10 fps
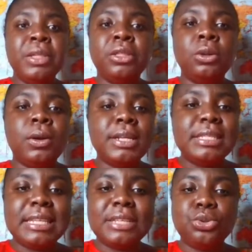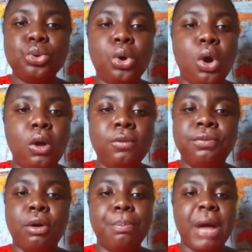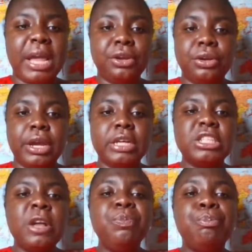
The Lord says to call for pioneers.